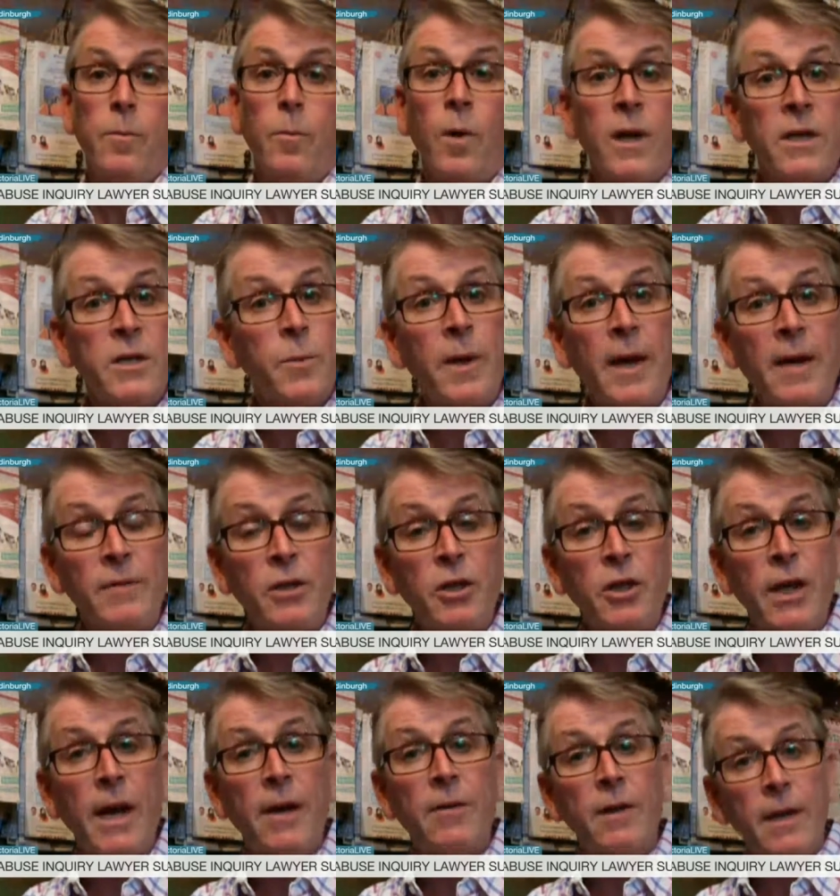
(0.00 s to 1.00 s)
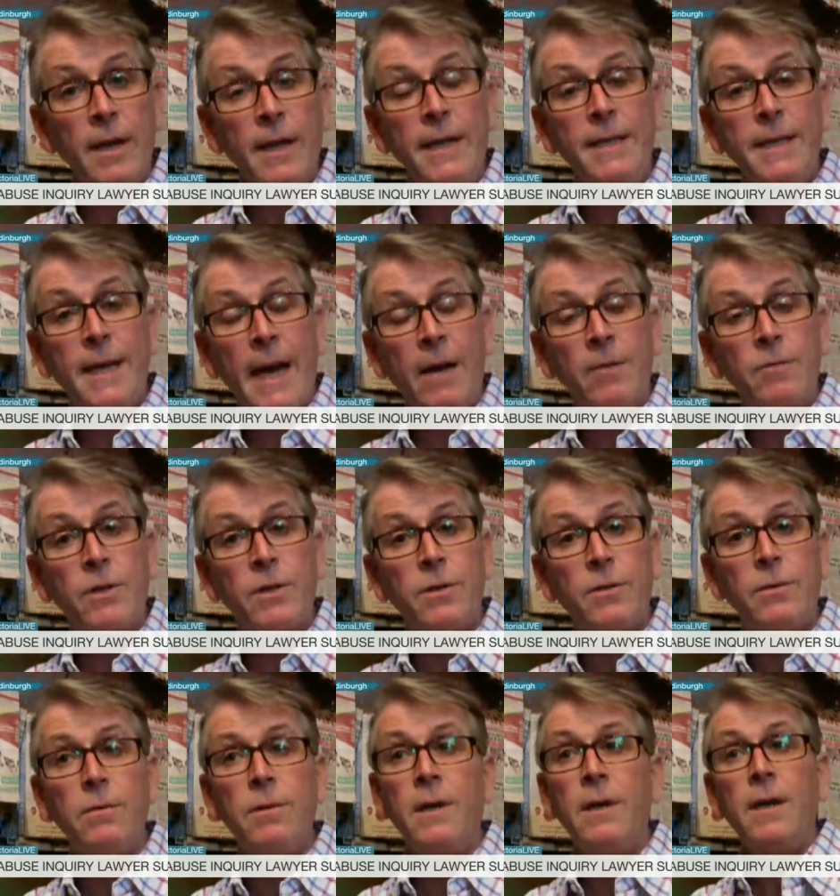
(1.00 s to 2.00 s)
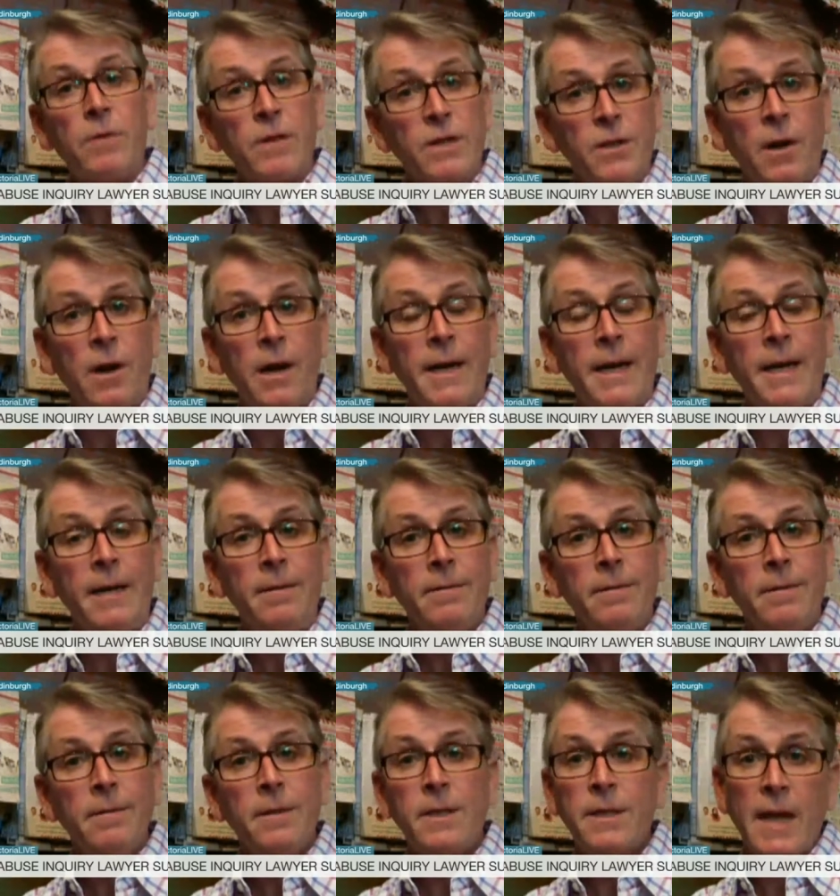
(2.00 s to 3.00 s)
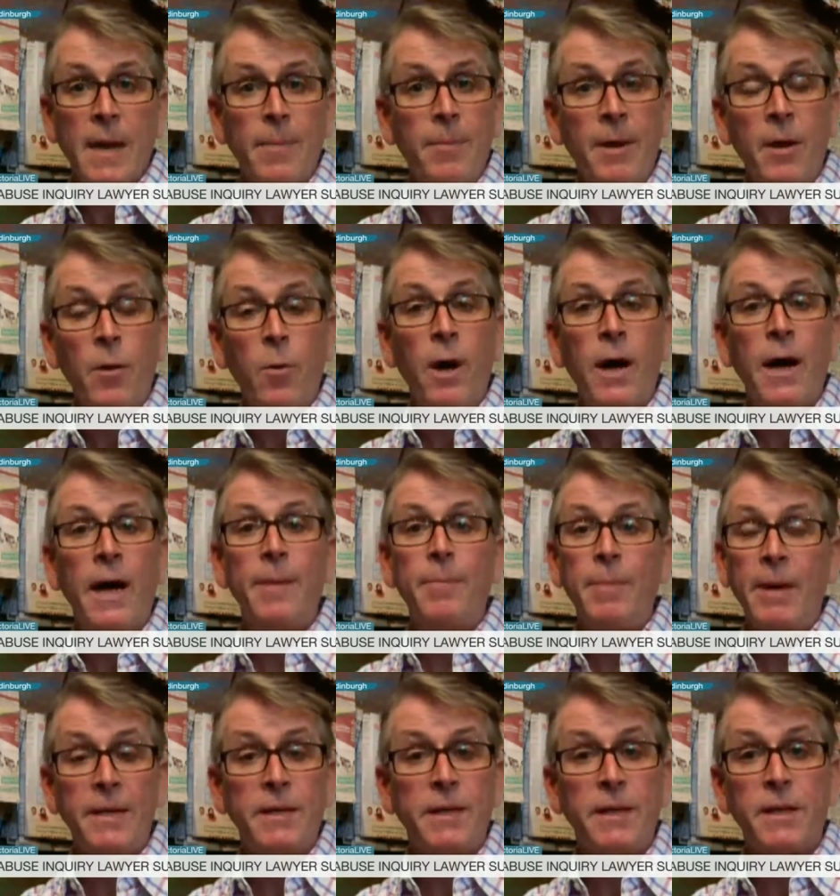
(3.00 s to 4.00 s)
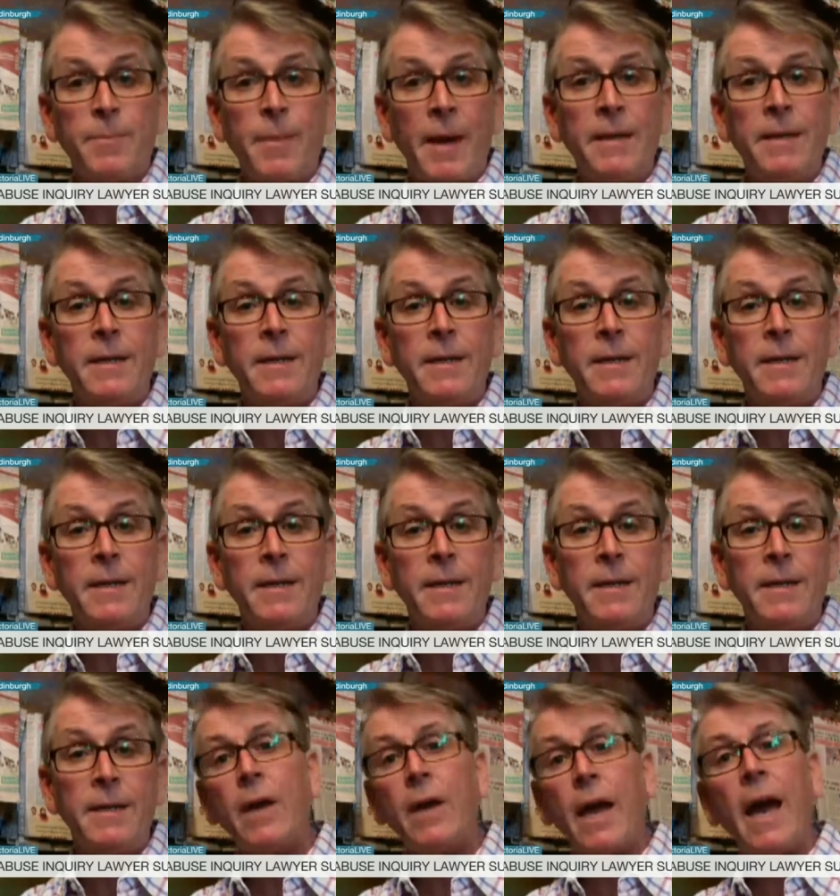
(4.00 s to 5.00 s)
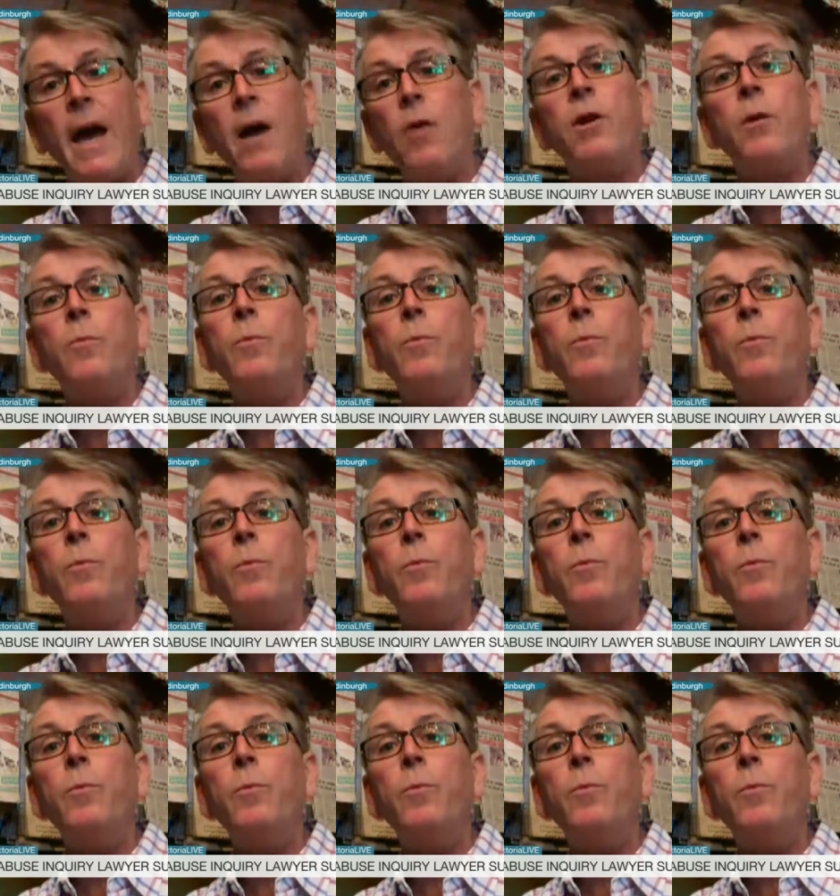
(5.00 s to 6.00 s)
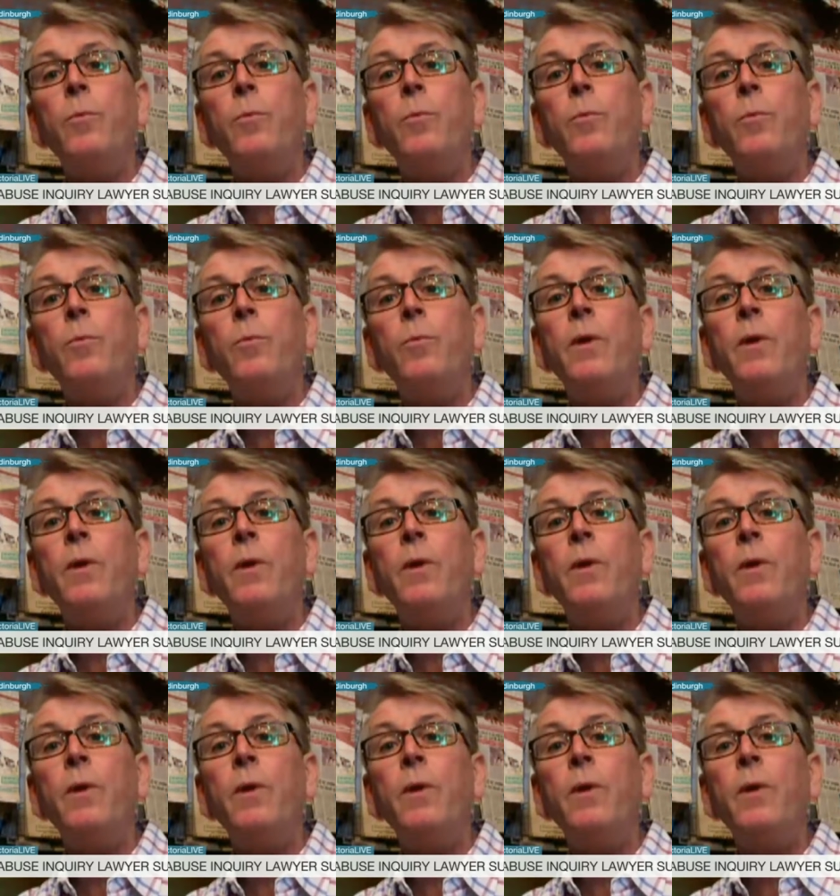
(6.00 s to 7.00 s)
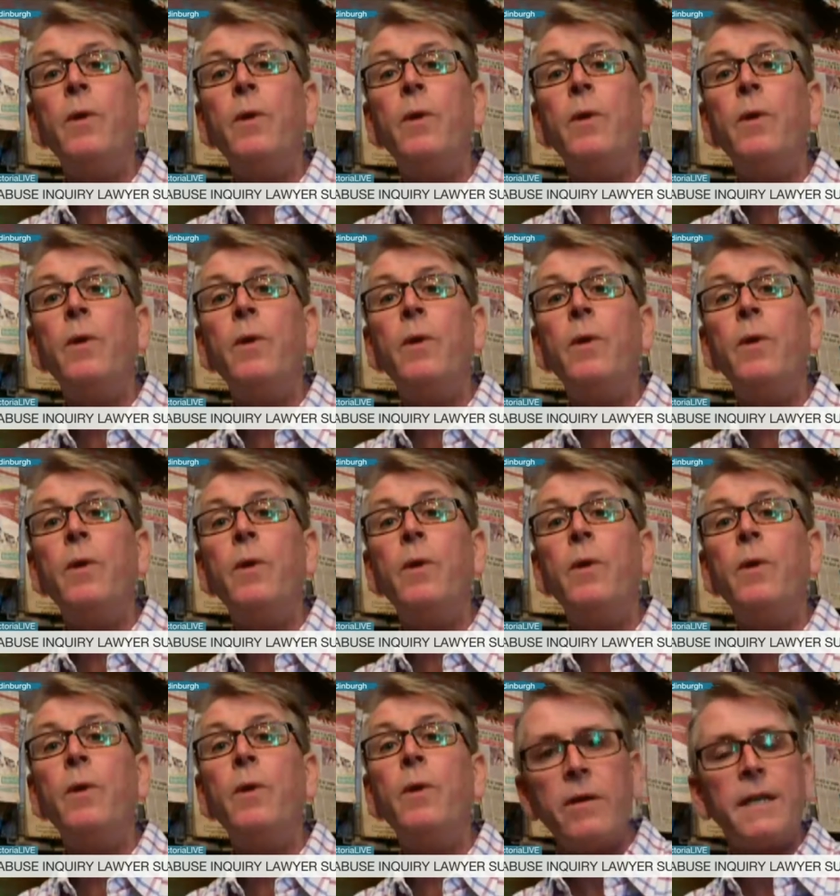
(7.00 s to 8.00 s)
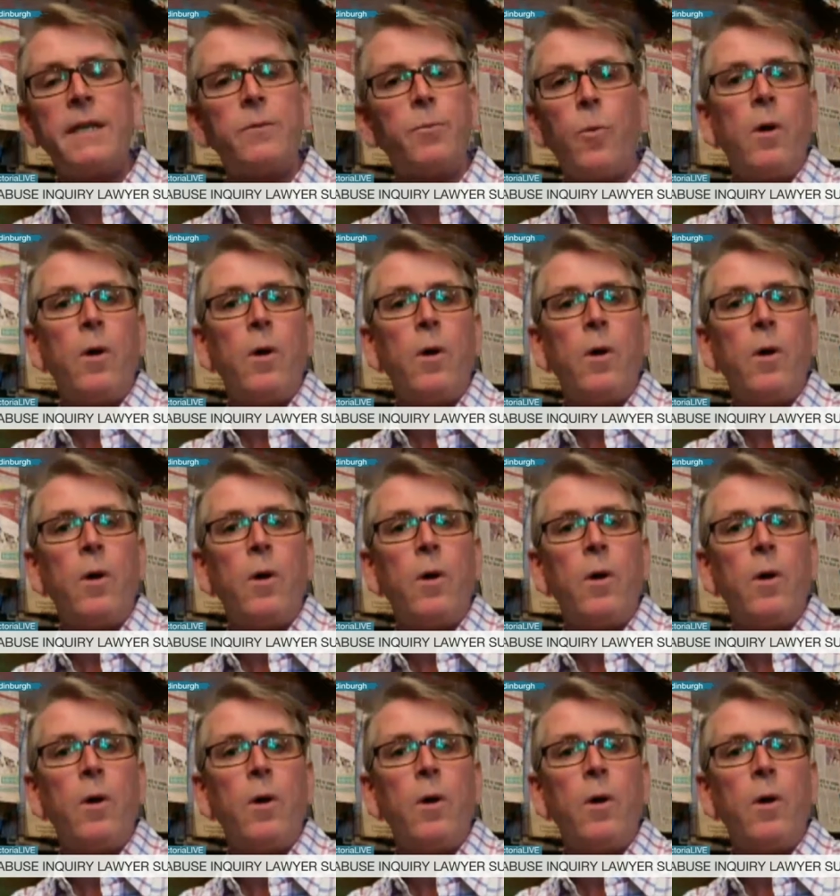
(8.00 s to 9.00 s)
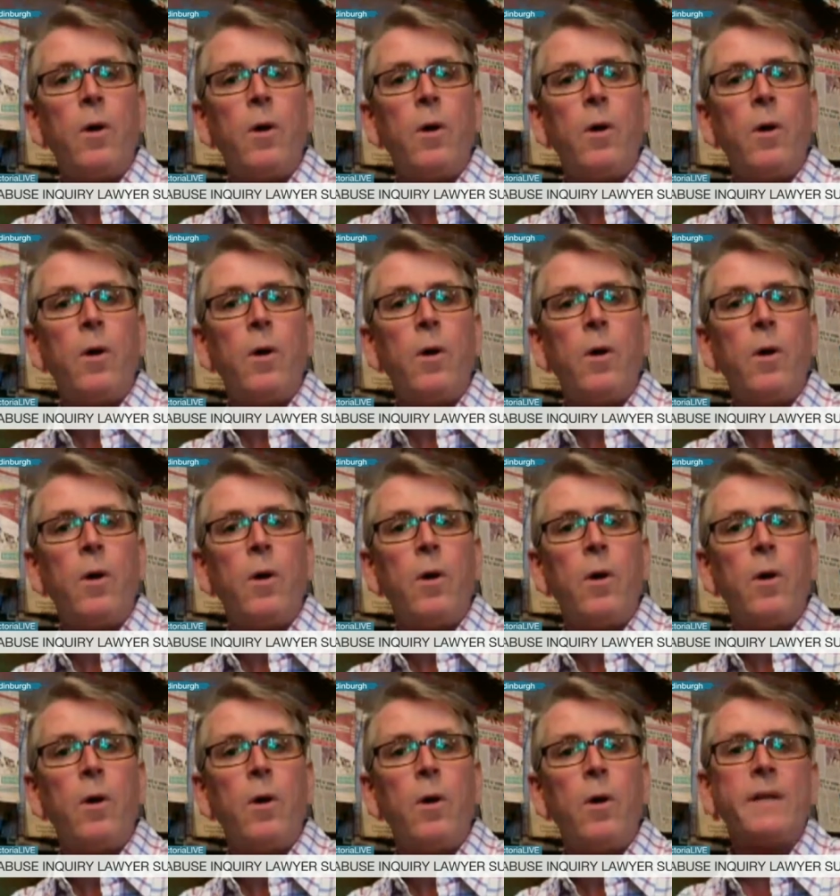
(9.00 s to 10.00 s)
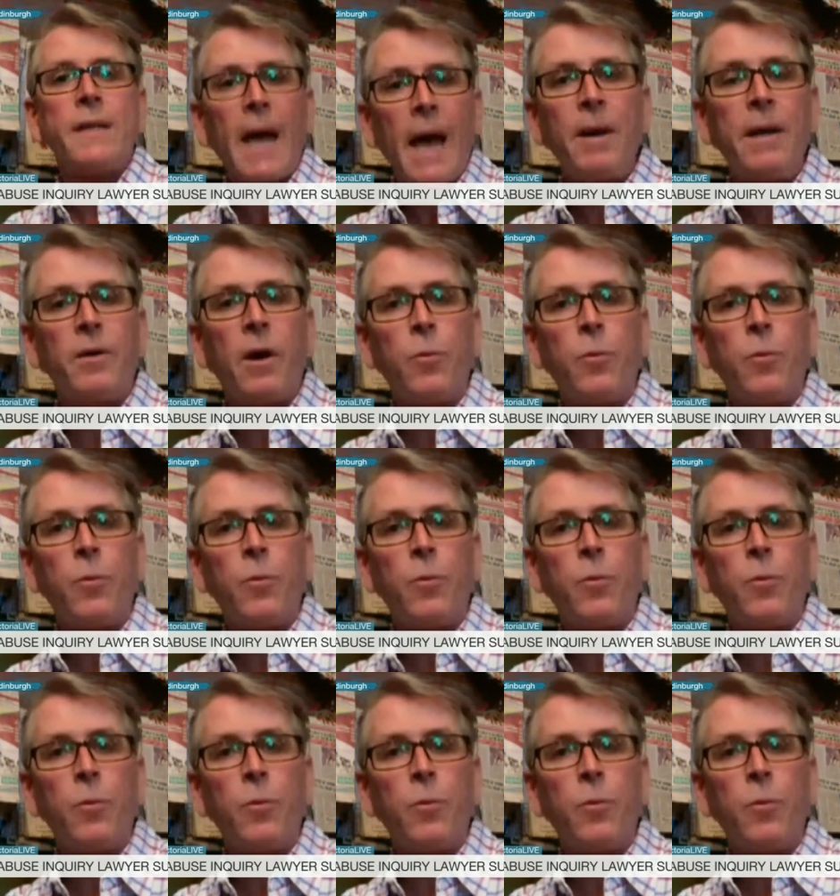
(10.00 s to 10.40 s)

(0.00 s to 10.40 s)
whilst we have a chair and a lead counsel resigning, stepping away, being suspended, how, how, how can we allow this to go on? Where, where is this? What, what is happening with our